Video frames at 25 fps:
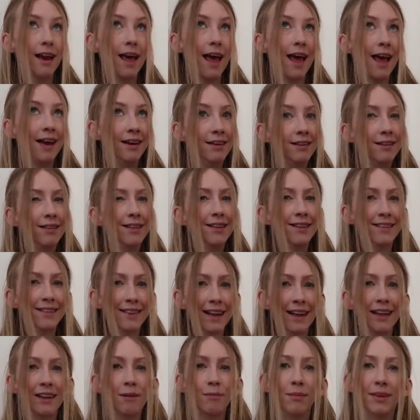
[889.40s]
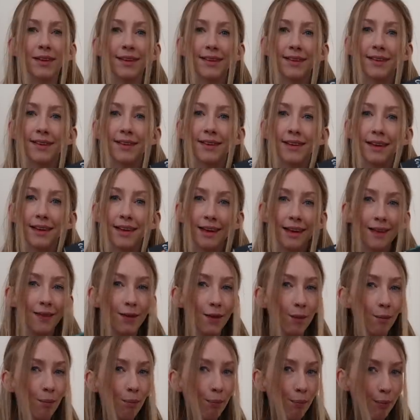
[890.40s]
end the same as
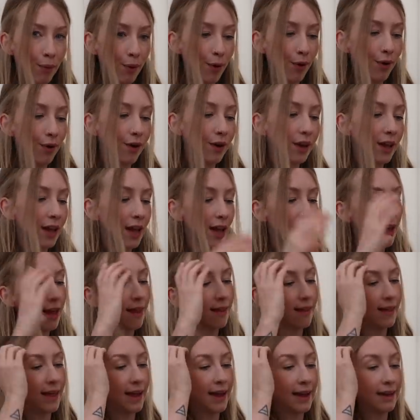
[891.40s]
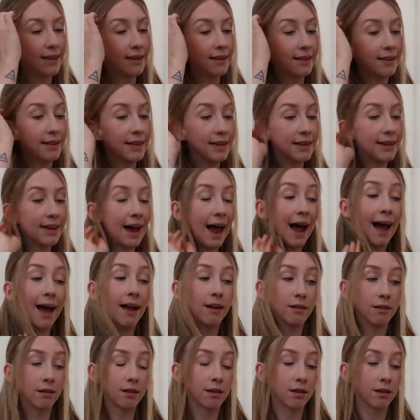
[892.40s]
in the book. They did
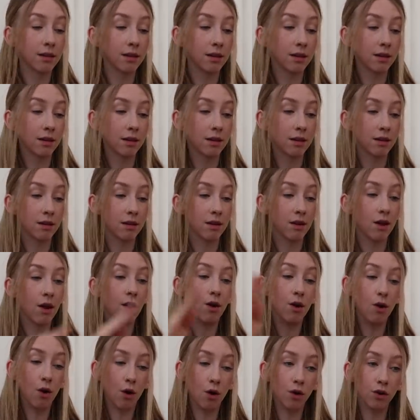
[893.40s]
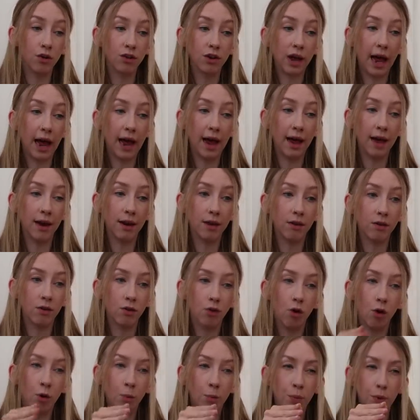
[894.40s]
add a lot and
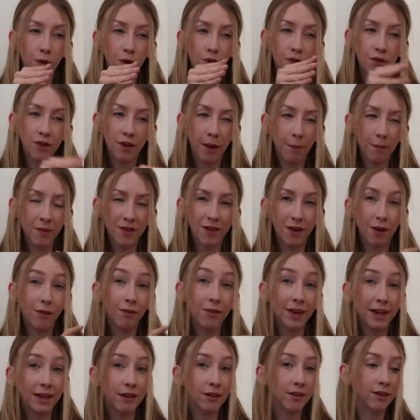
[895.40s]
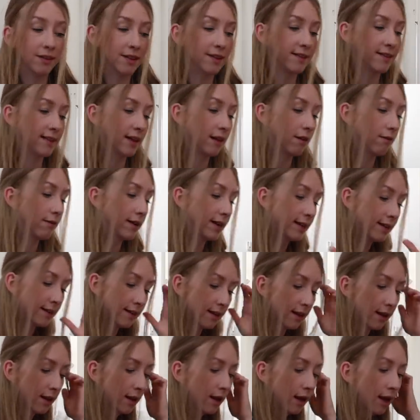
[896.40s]
not put some stuff into the series.
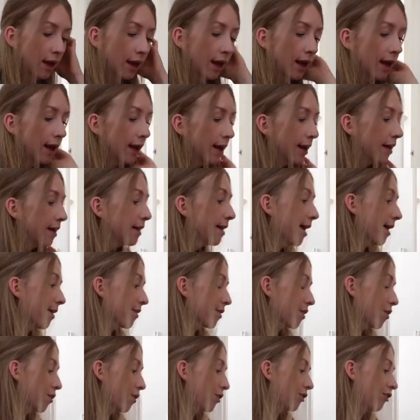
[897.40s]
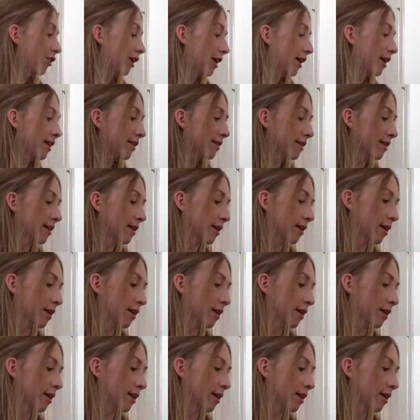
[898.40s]
Yes, gorgeous.